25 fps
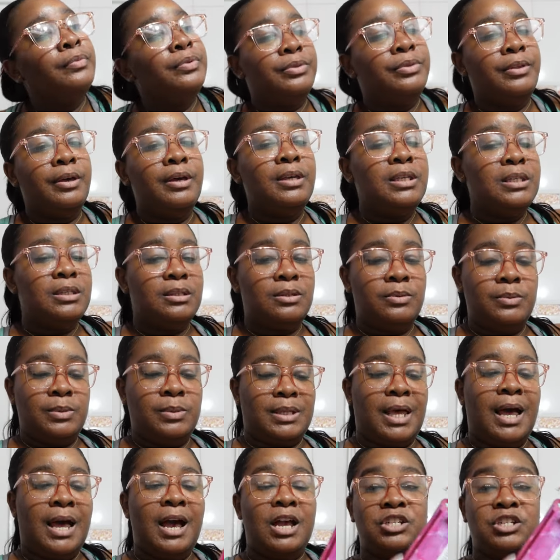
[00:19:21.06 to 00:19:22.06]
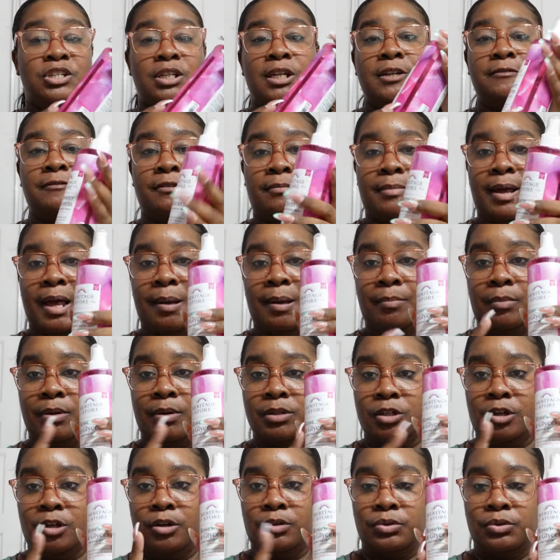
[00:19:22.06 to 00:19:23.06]
This was actually from
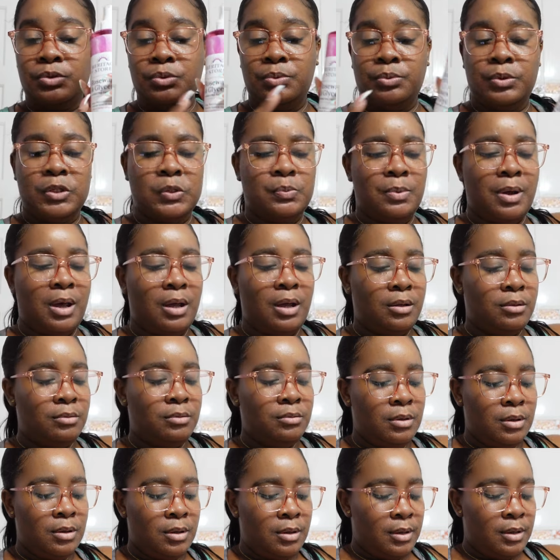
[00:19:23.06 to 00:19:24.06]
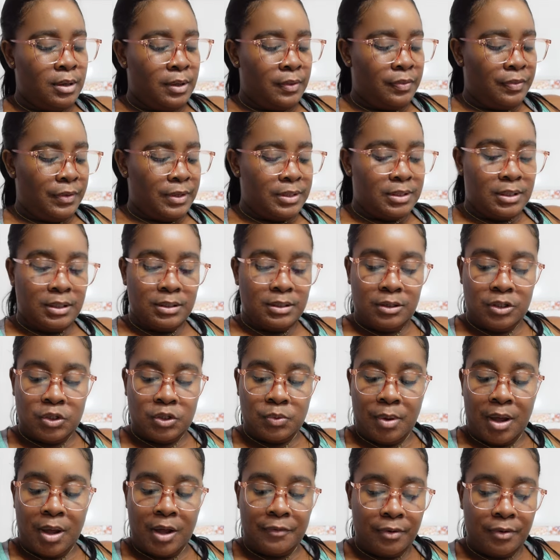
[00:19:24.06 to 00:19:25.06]
Amazon too as well. This is the
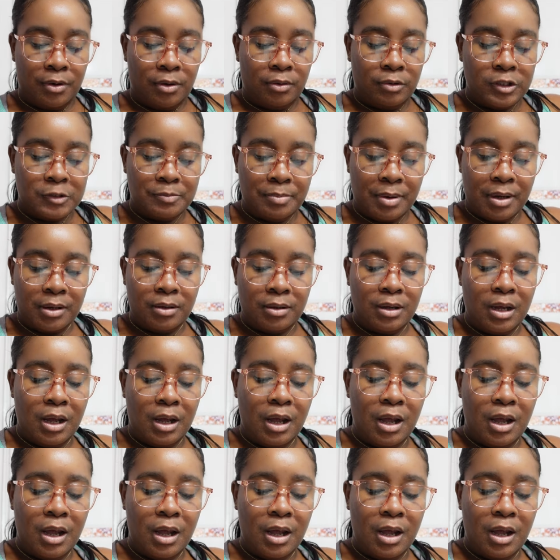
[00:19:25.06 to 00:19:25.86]
12 ounce bottle.